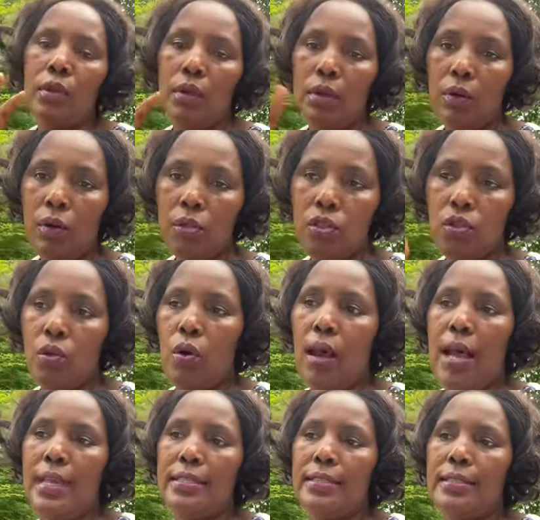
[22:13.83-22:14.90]
also
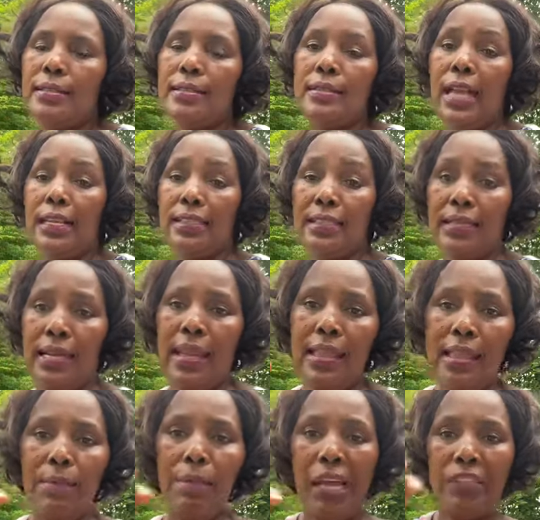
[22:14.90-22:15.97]
has that is
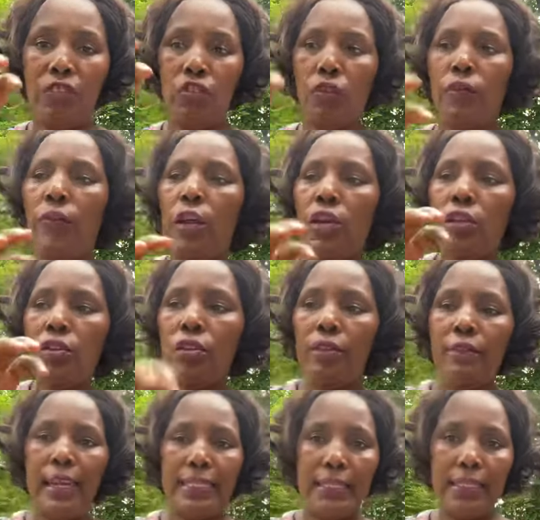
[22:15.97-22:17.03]
another bunch of
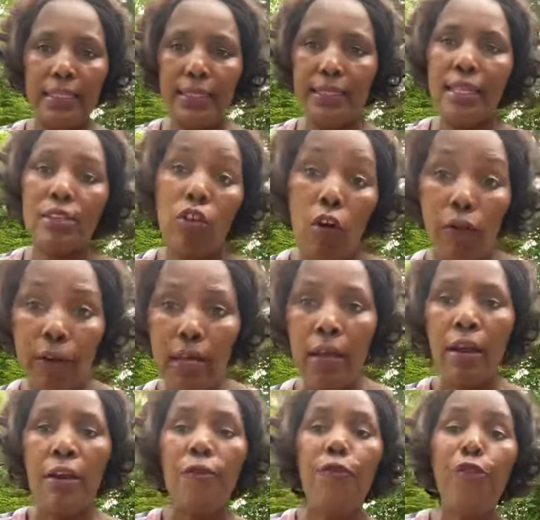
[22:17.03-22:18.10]
universities that offer
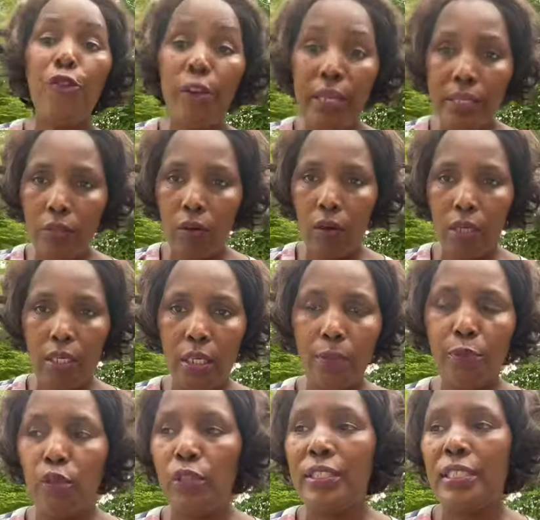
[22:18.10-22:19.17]
free scholarship
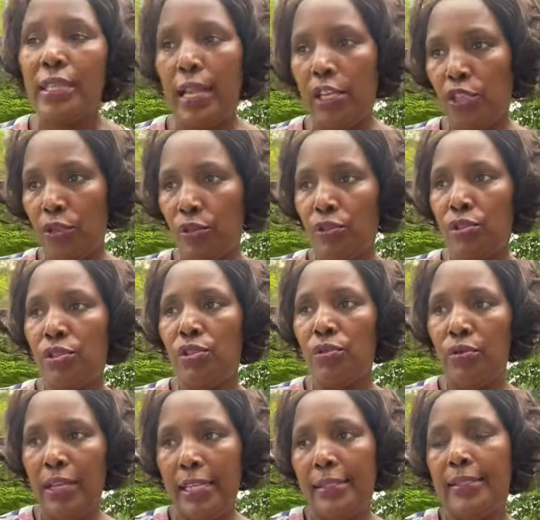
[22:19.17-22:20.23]
to international
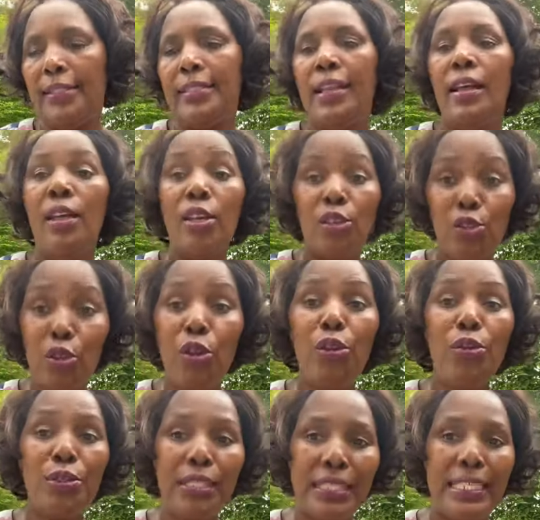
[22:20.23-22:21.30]
students so
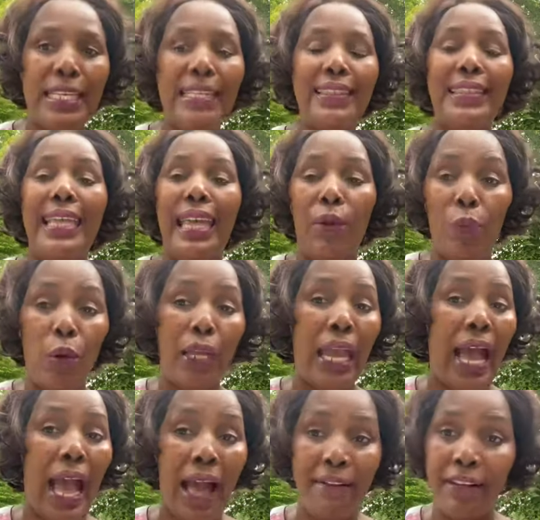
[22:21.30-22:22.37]
you see they we
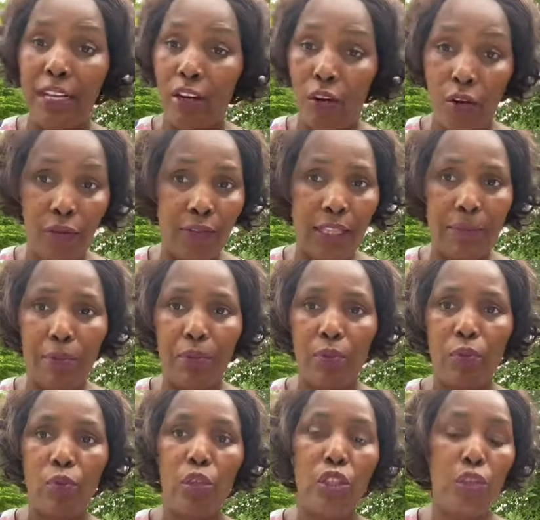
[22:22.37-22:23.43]
have a lot of them
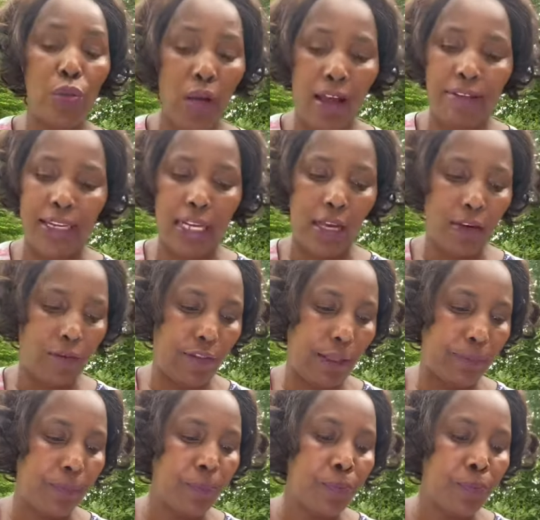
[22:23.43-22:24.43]
we do have a lot of them